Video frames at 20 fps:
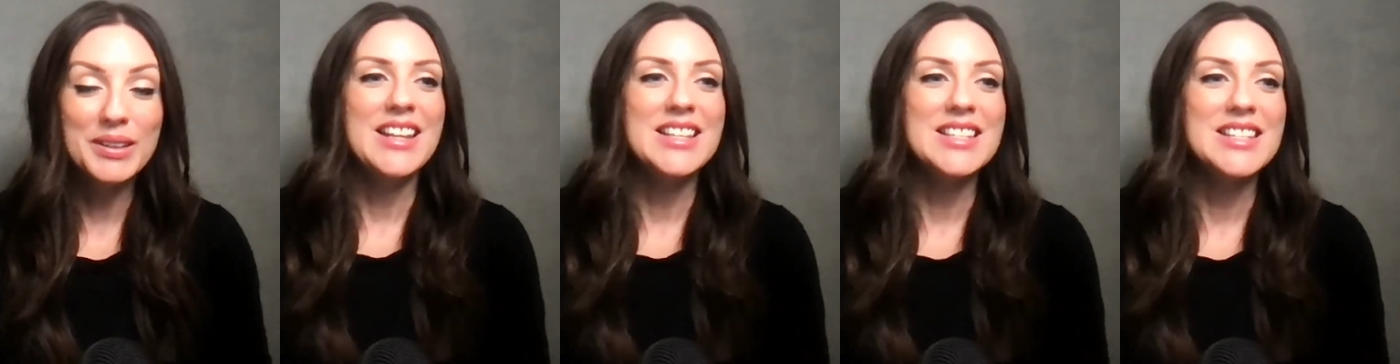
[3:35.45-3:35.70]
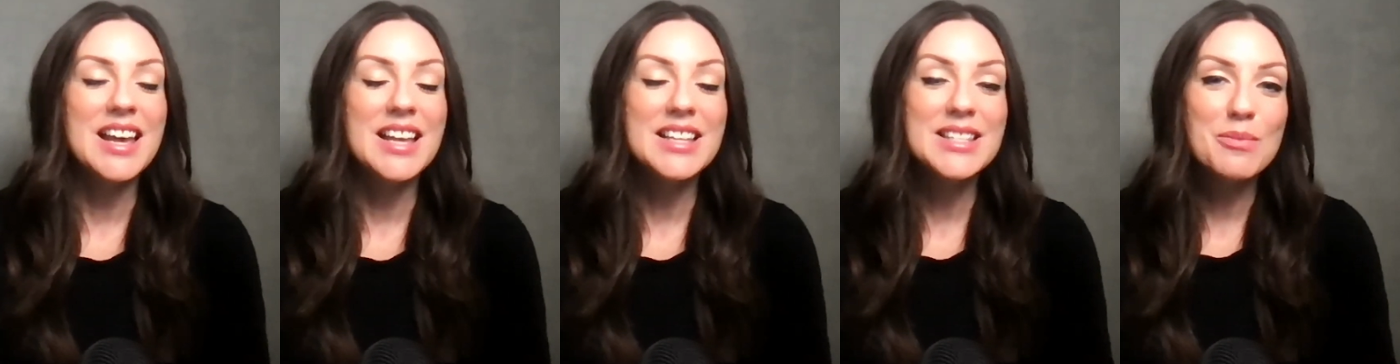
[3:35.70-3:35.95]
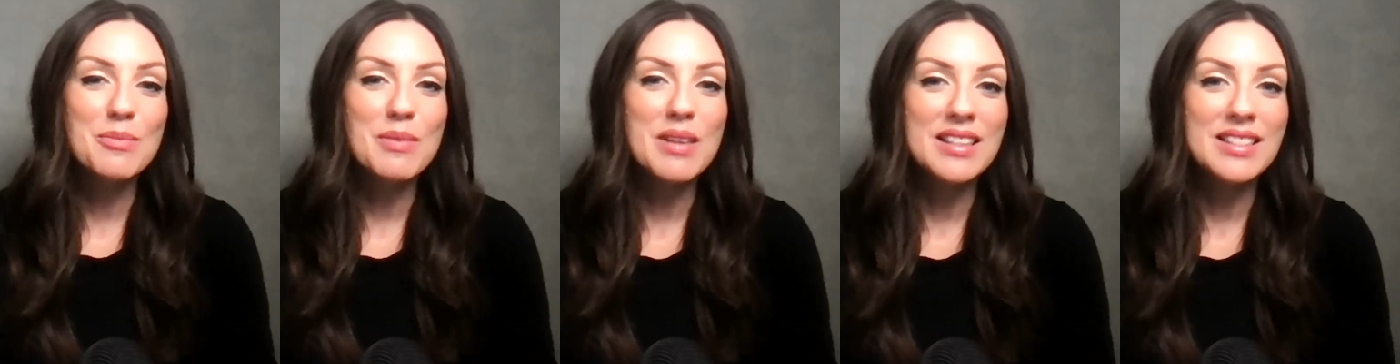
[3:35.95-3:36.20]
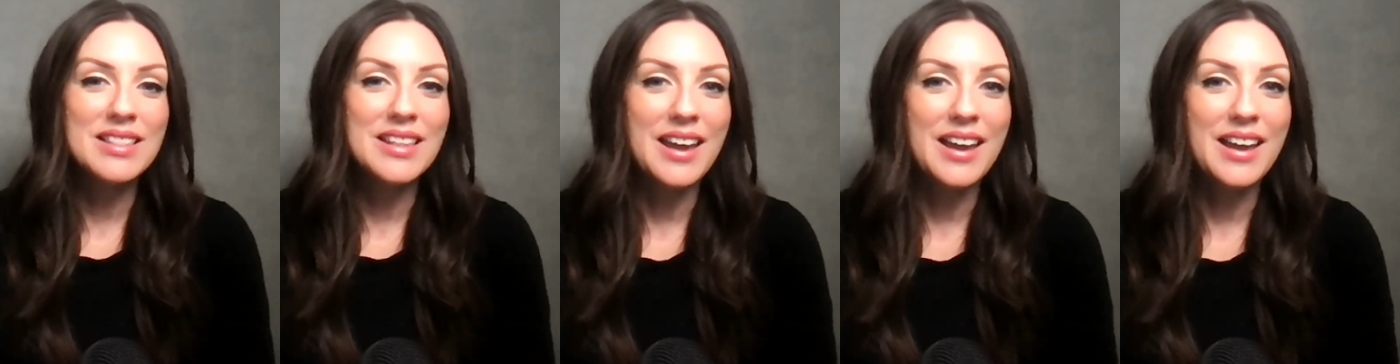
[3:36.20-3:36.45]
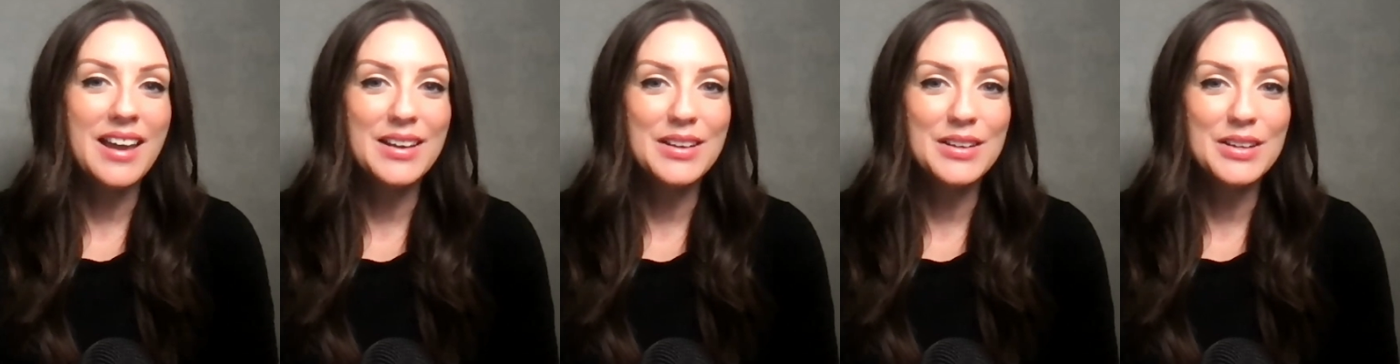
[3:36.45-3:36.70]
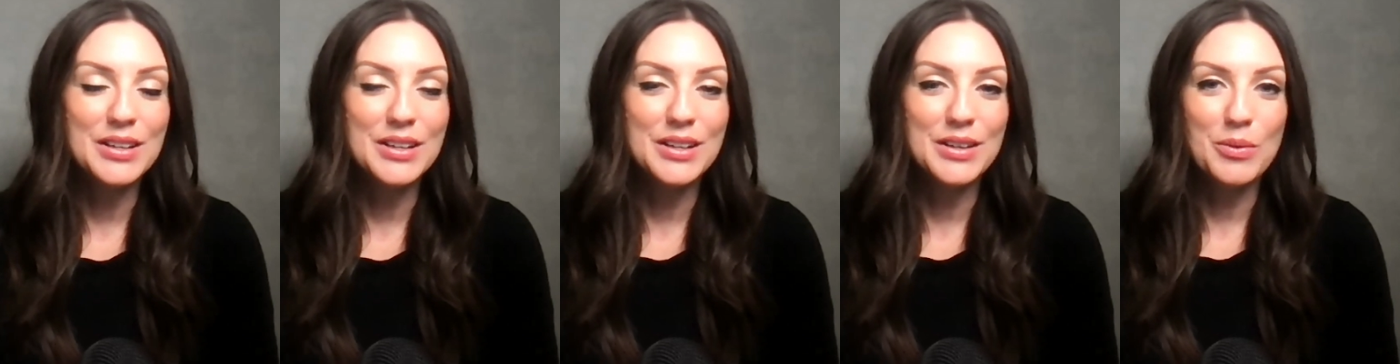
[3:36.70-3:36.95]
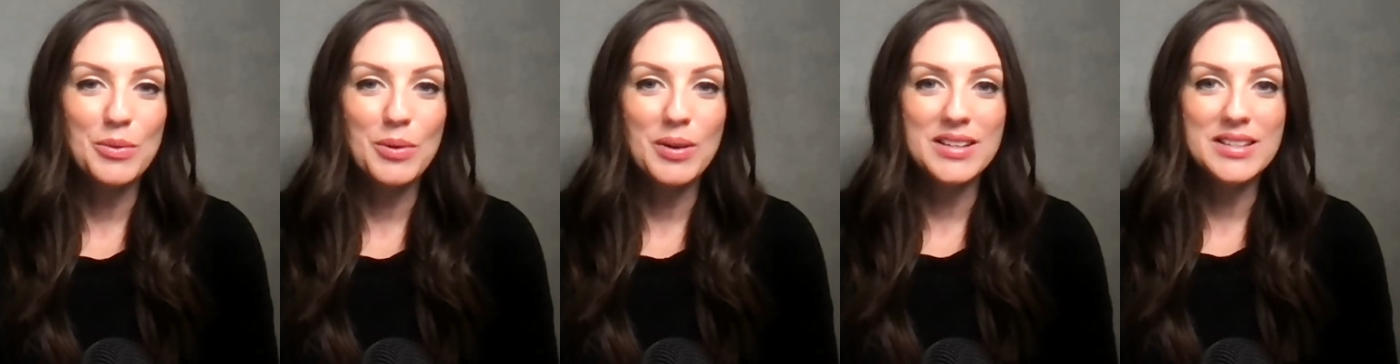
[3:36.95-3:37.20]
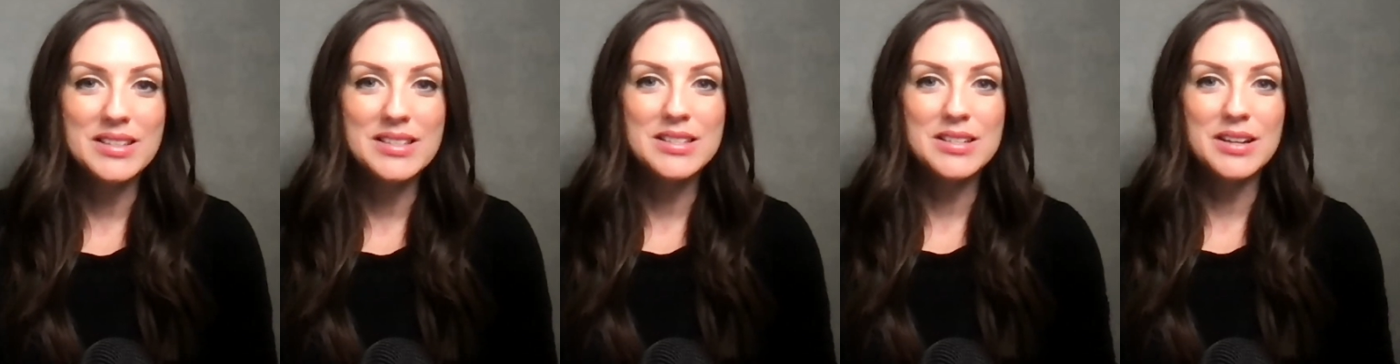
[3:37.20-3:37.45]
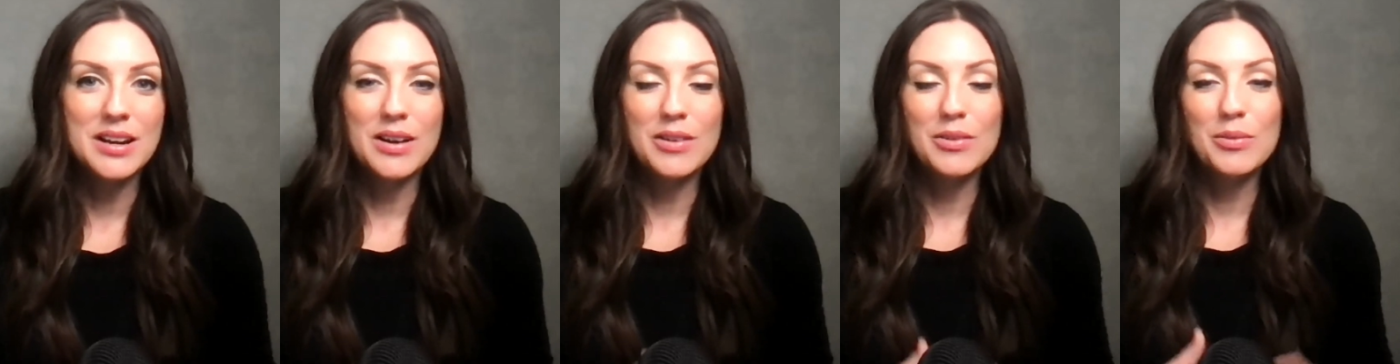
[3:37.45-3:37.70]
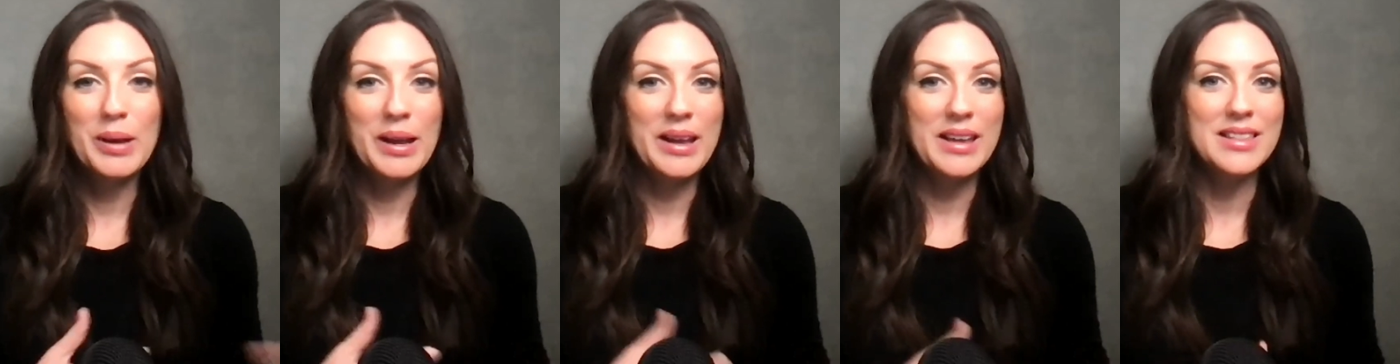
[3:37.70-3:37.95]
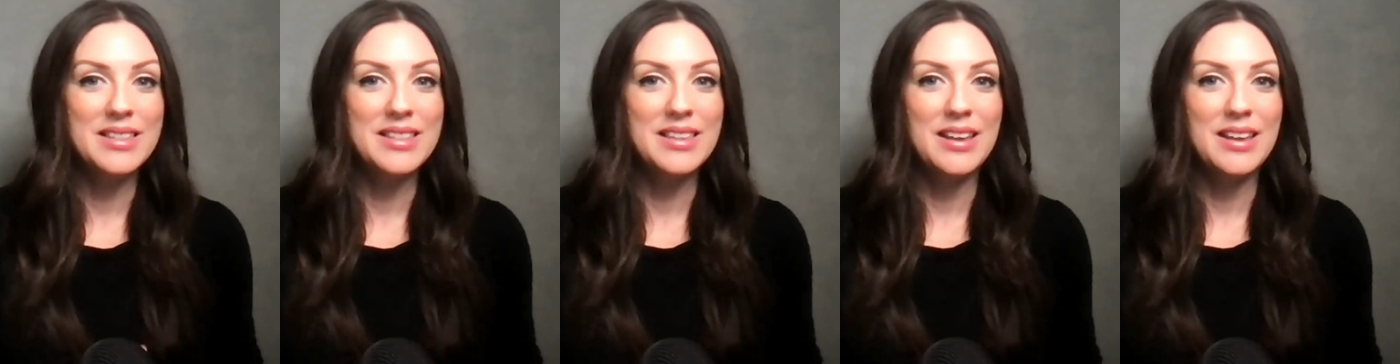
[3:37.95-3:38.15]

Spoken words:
It's not something that you're going to want to start with